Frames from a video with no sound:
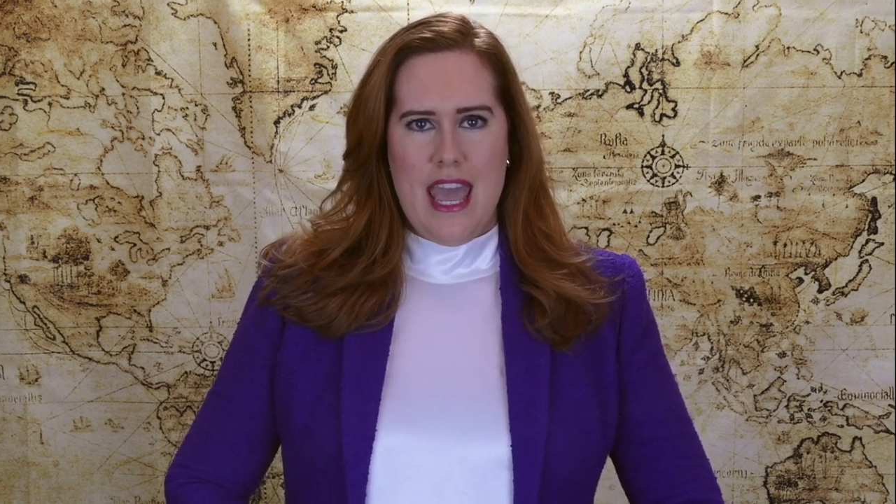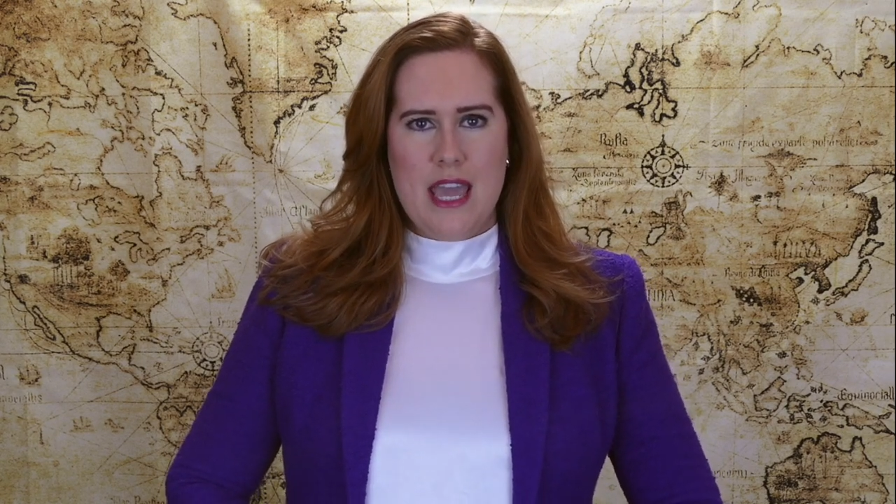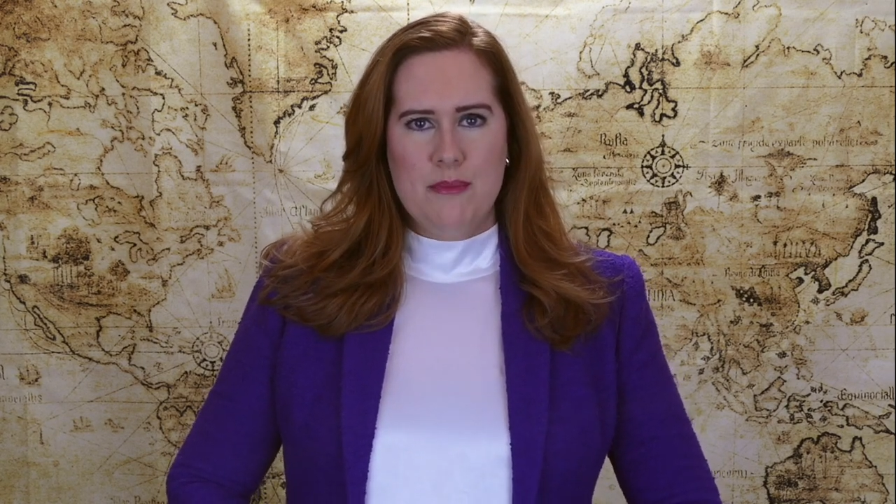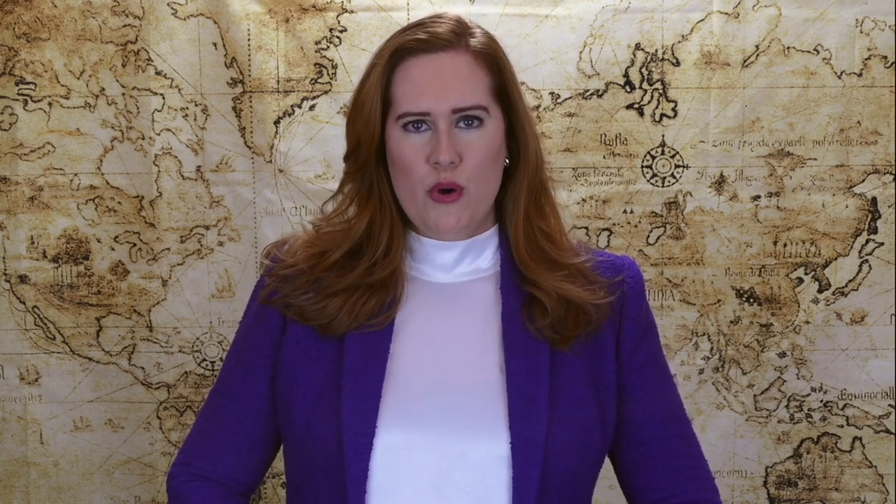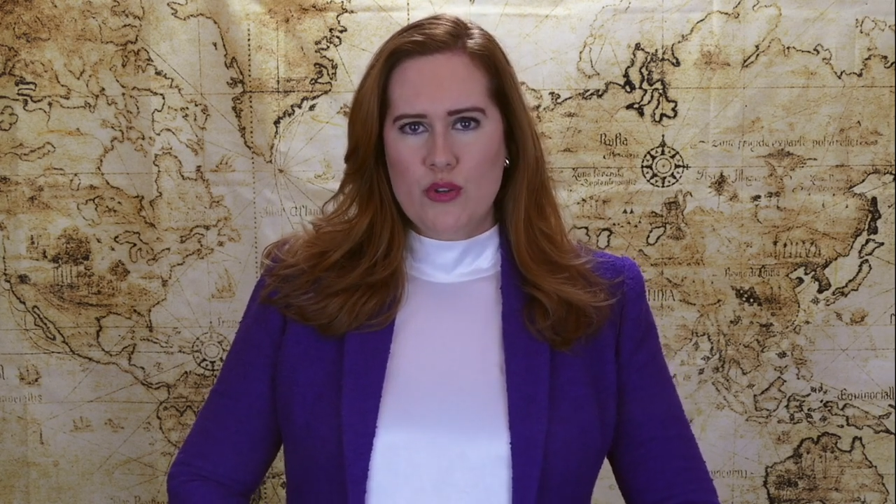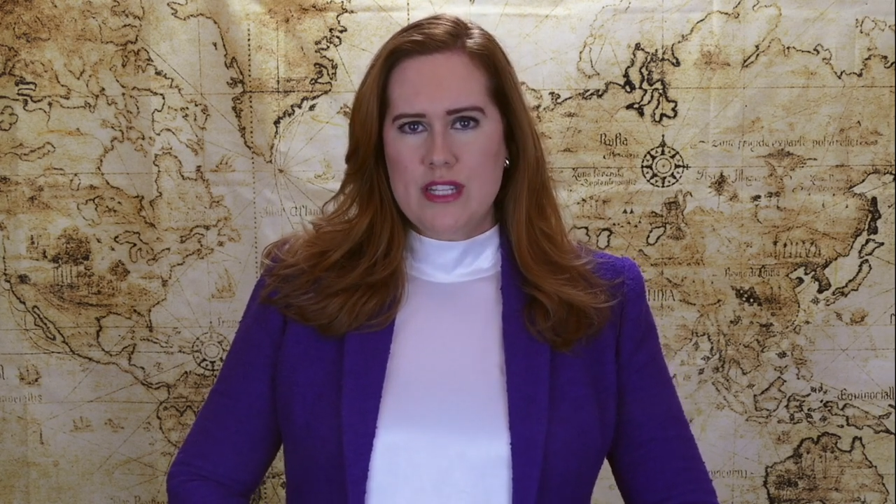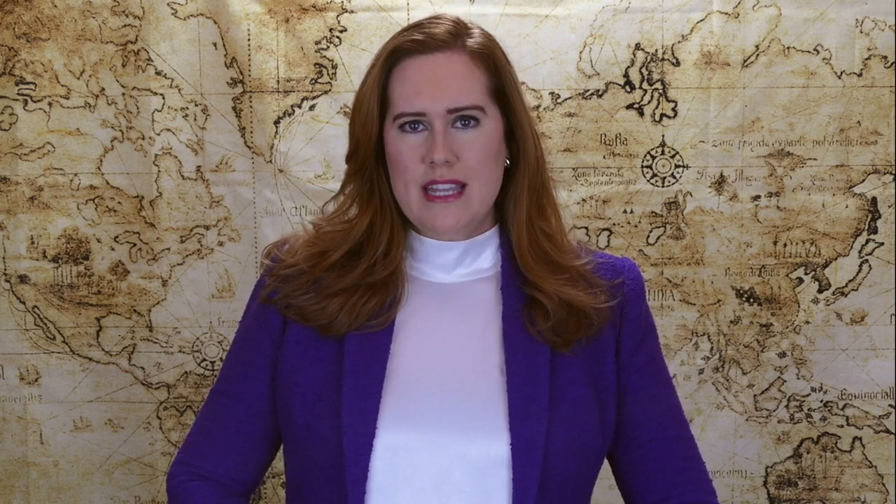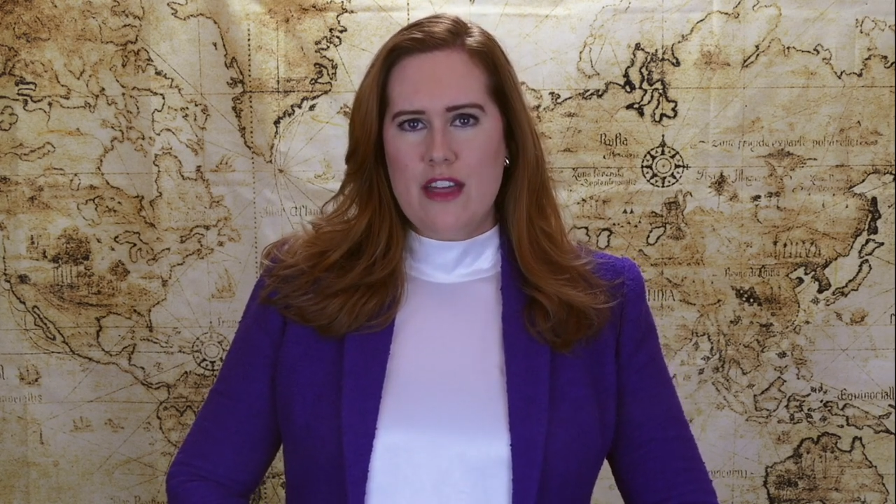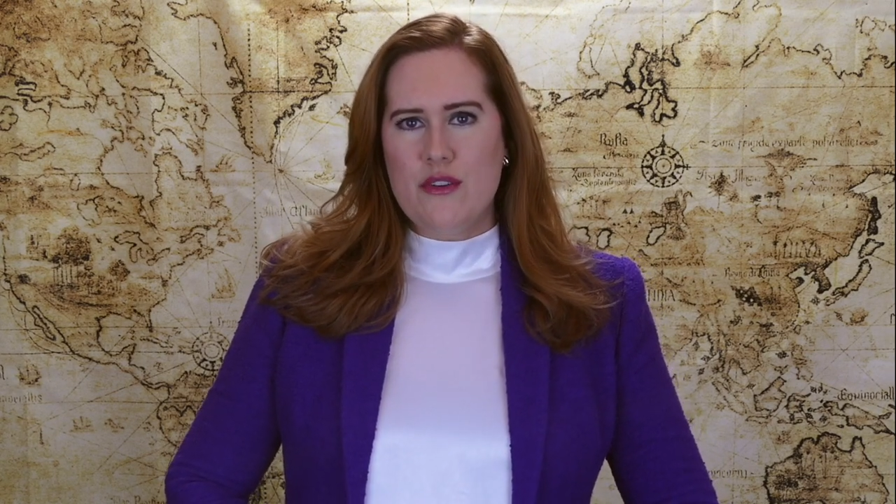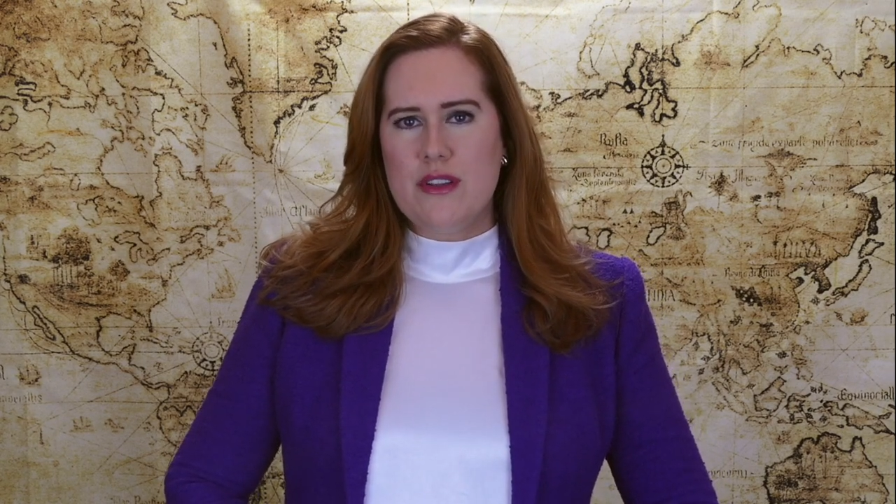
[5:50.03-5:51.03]
and pull
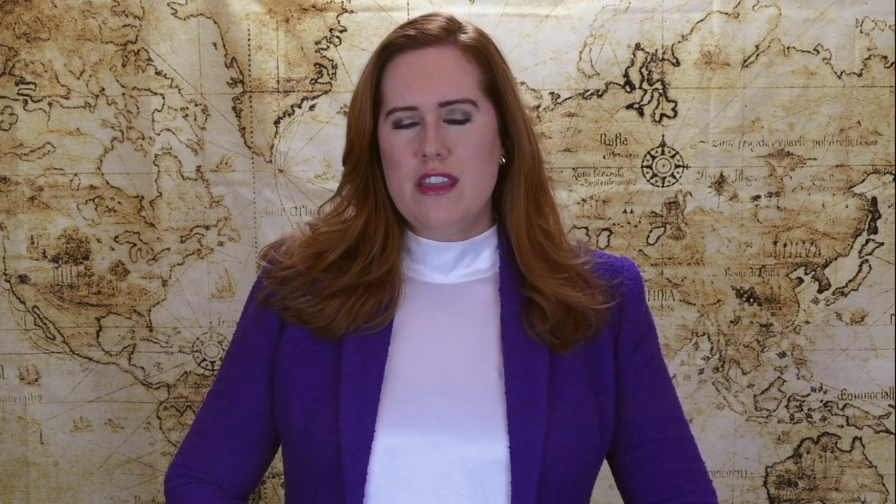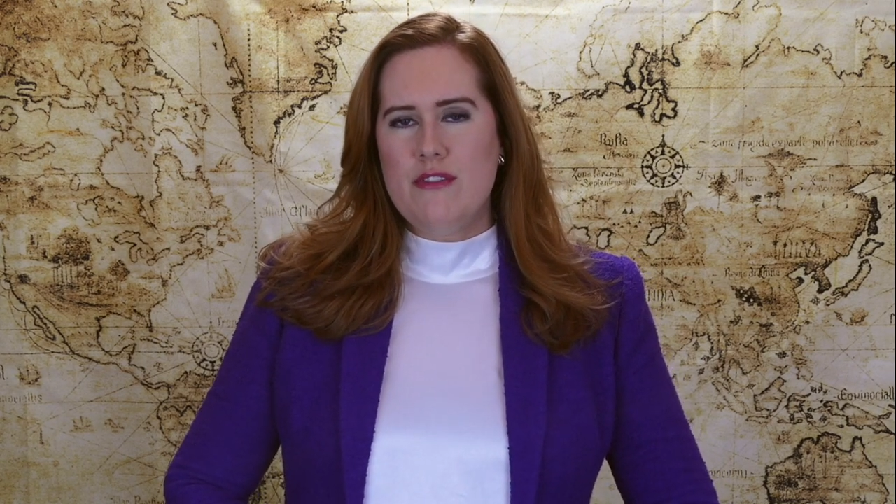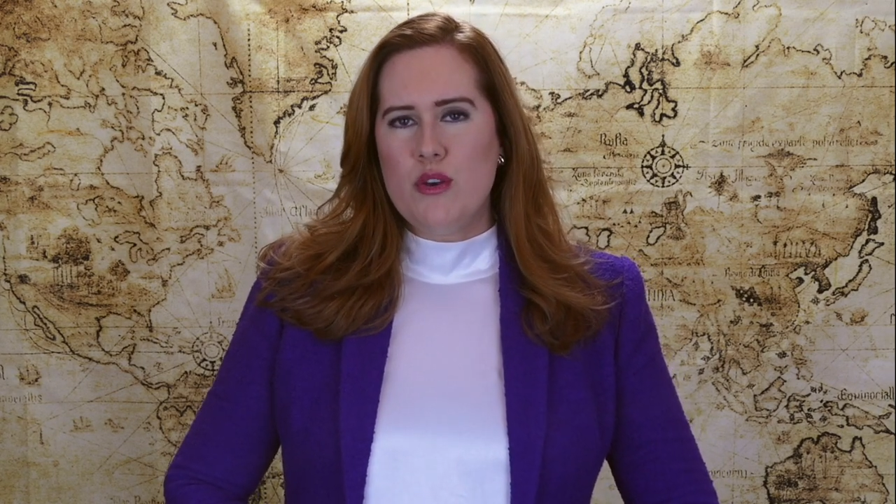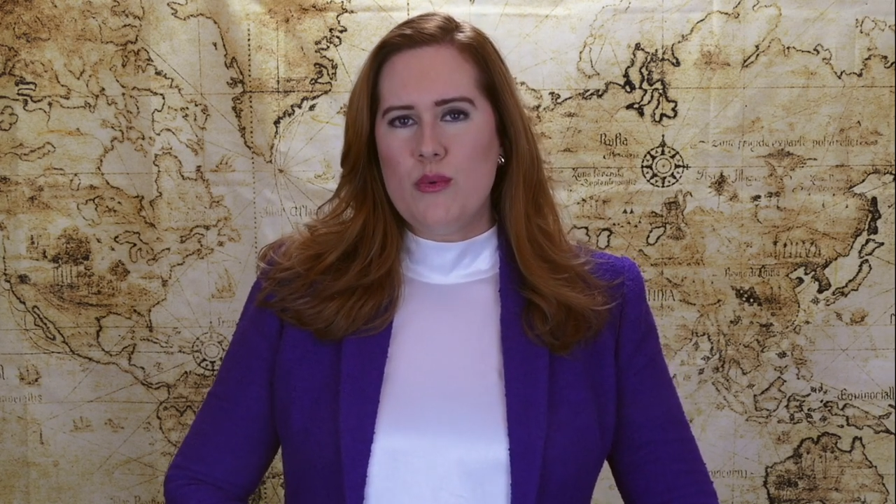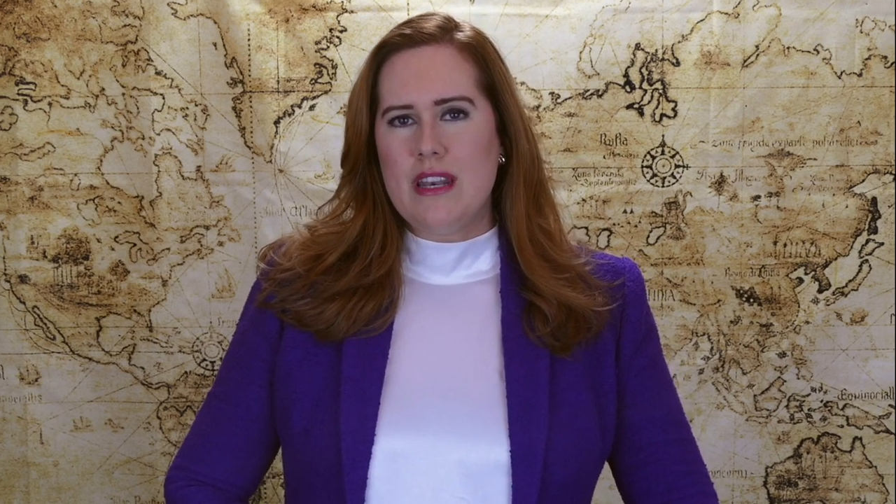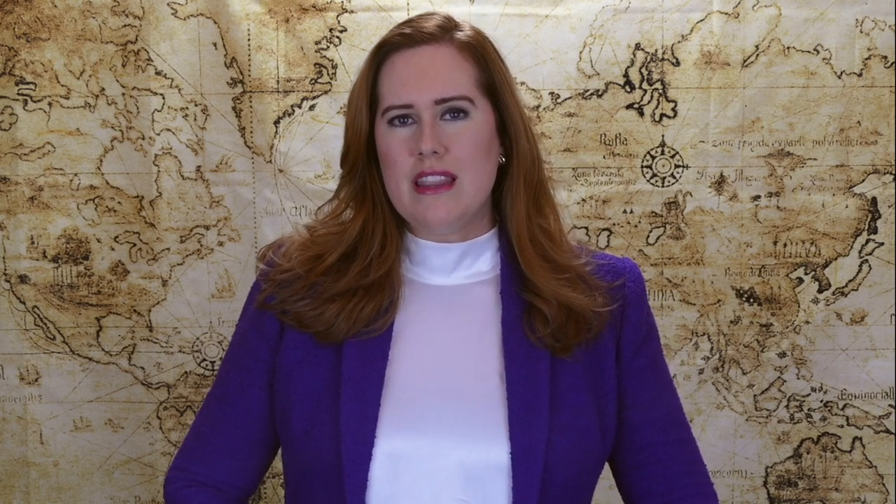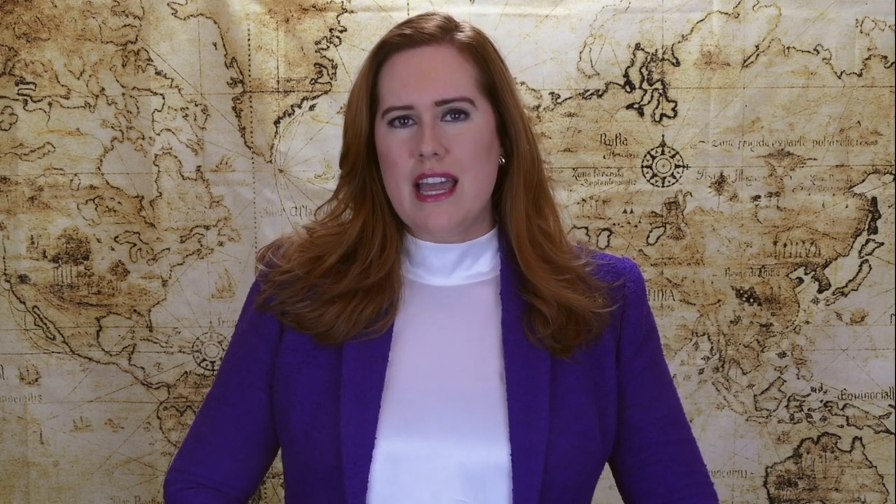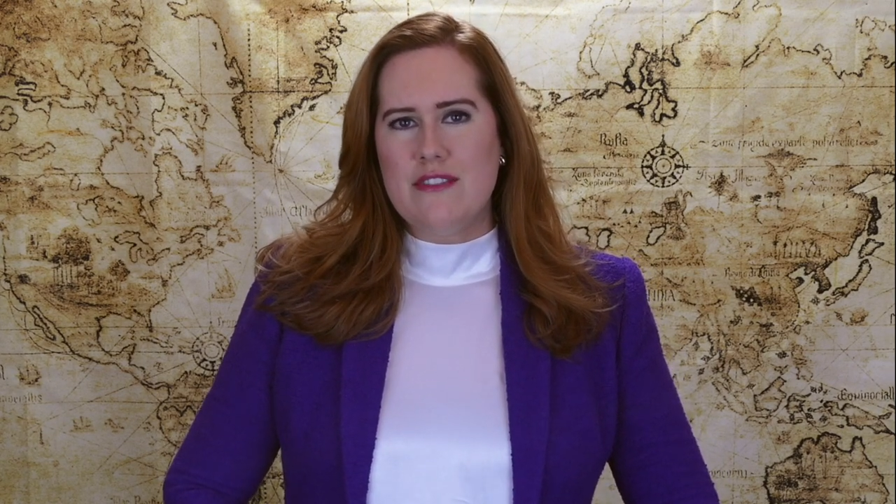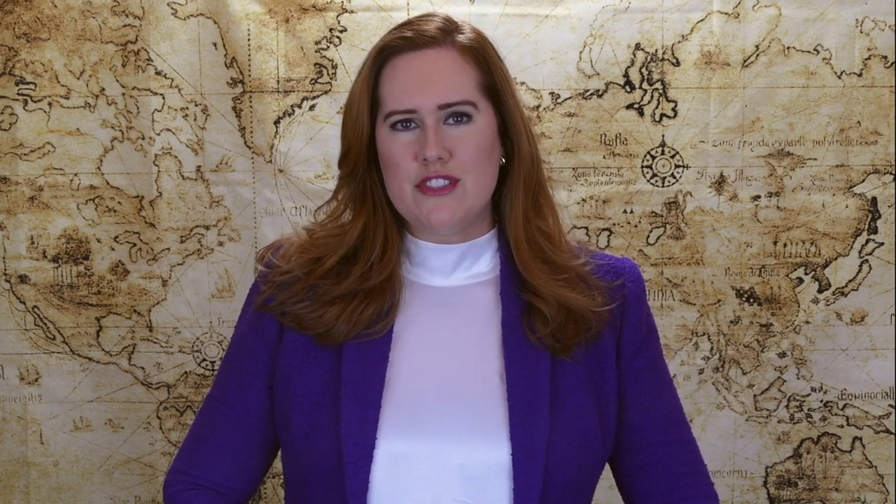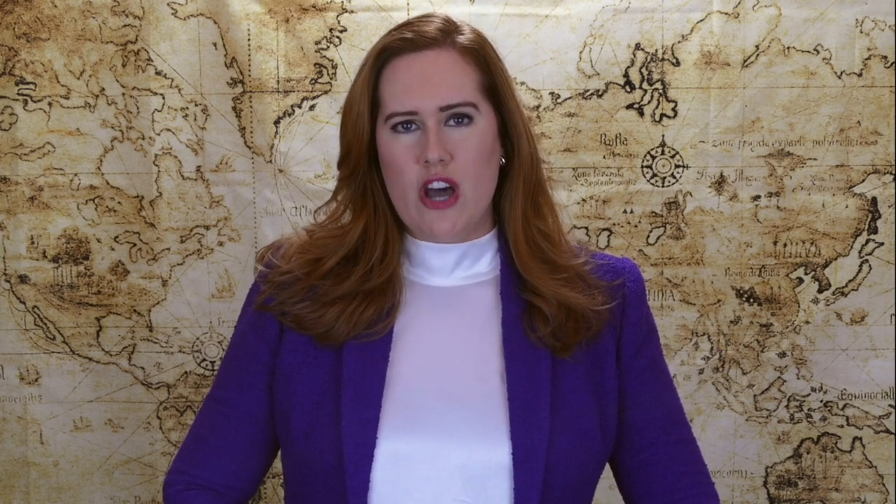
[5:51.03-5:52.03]
together even when life's